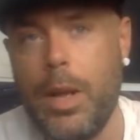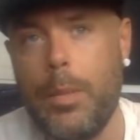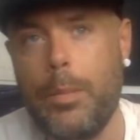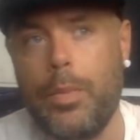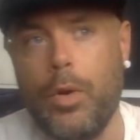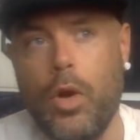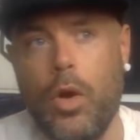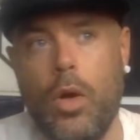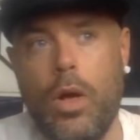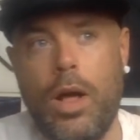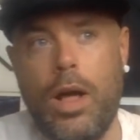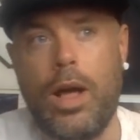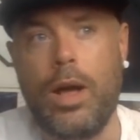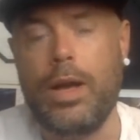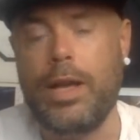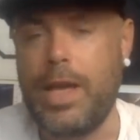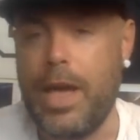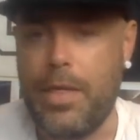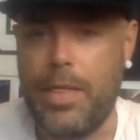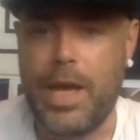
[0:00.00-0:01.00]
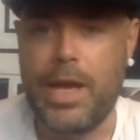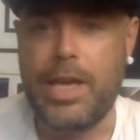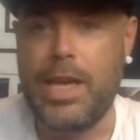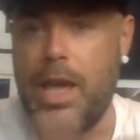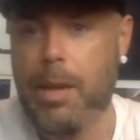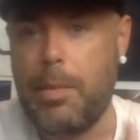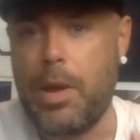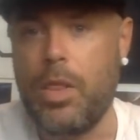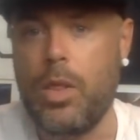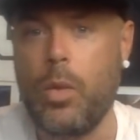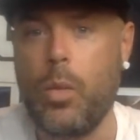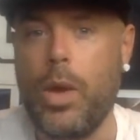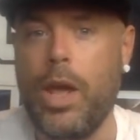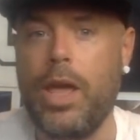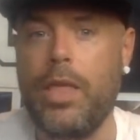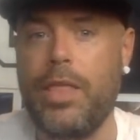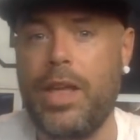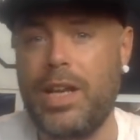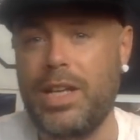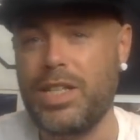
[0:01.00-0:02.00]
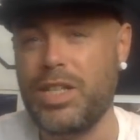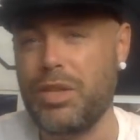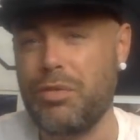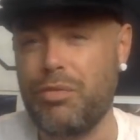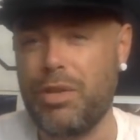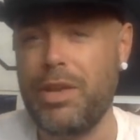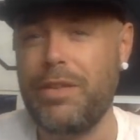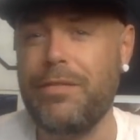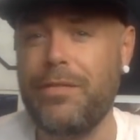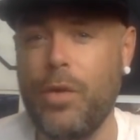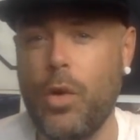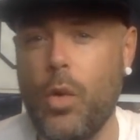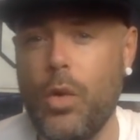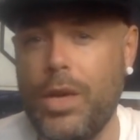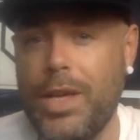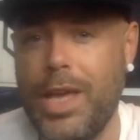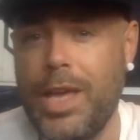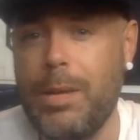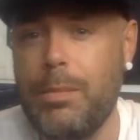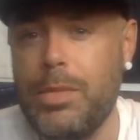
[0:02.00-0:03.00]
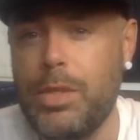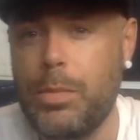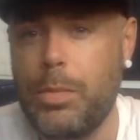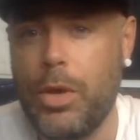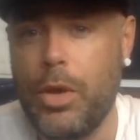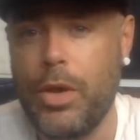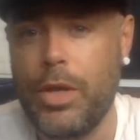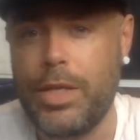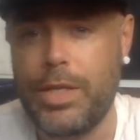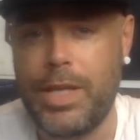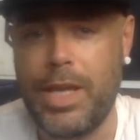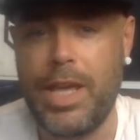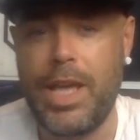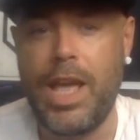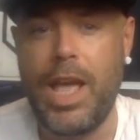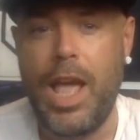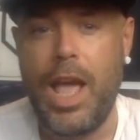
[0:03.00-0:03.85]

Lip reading: But get that game out of the way. Then it's 3 and 4 games per day.